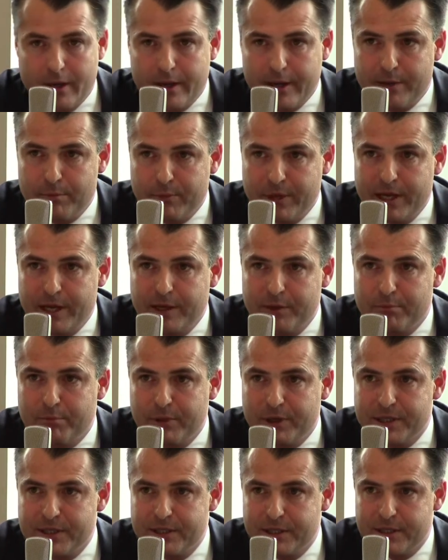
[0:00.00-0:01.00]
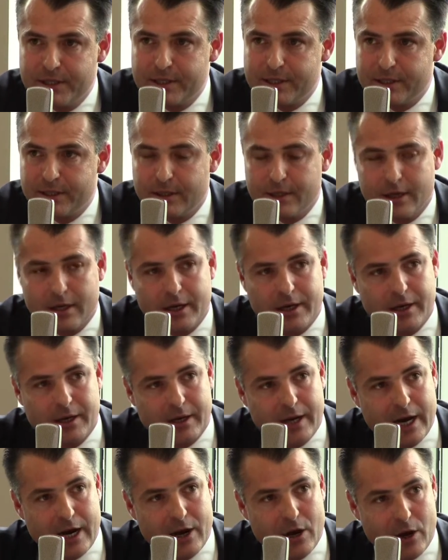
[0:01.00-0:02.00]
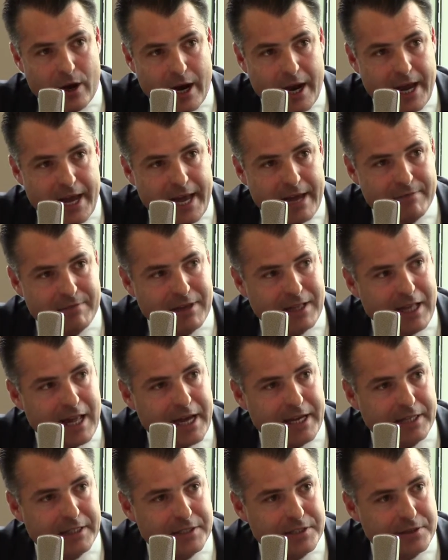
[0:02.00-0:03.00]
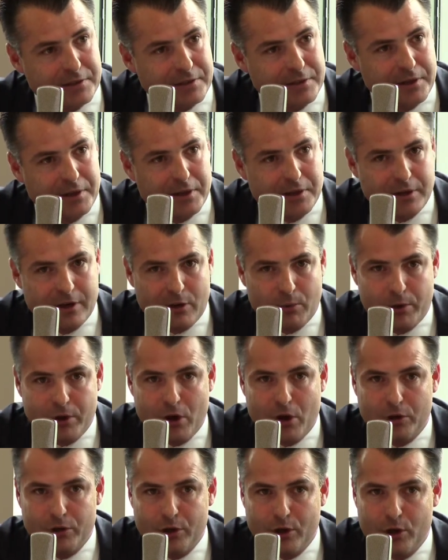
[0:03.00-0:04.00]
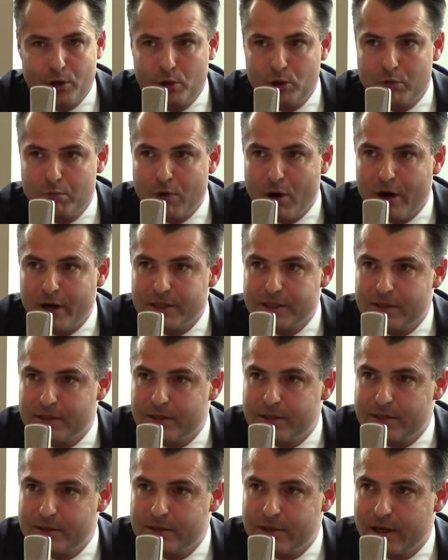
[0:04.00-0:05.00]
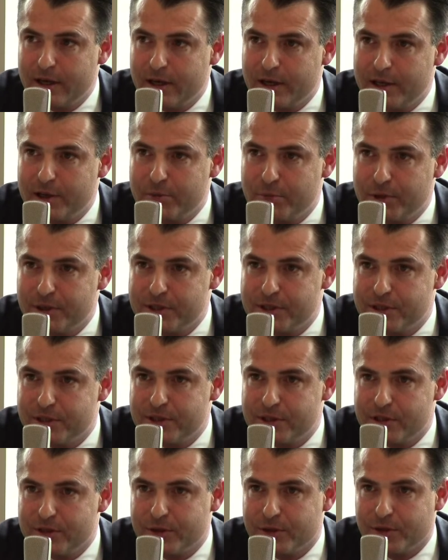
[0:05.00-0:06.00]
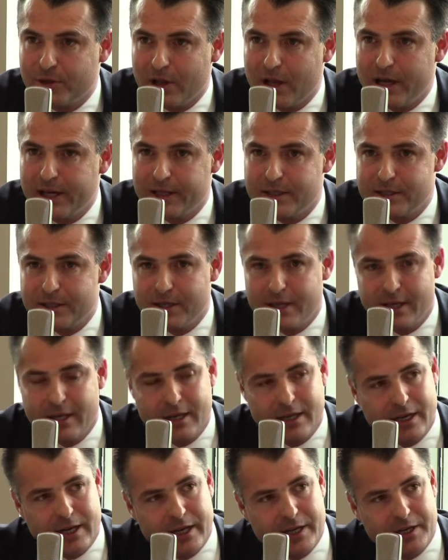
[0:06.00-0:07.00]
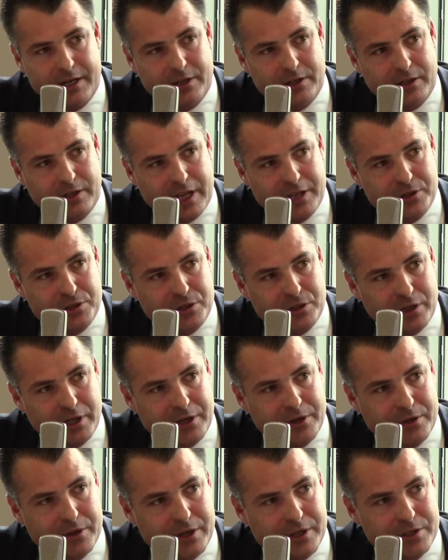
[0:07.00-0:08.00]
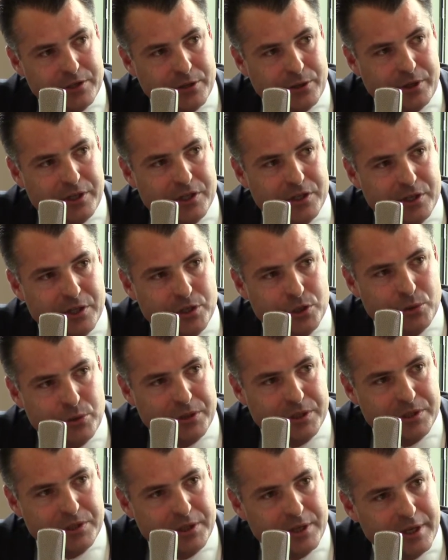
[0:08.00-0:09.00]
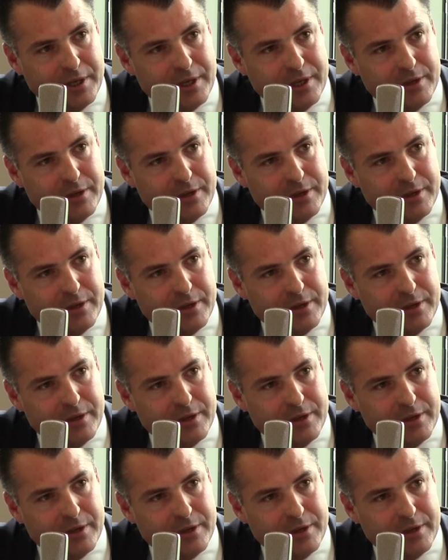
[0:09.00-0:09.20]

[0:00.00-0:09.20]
And being in business, I have clients. And we all know who the boss is in business. It's your clients. And in legislature, it's your constituents.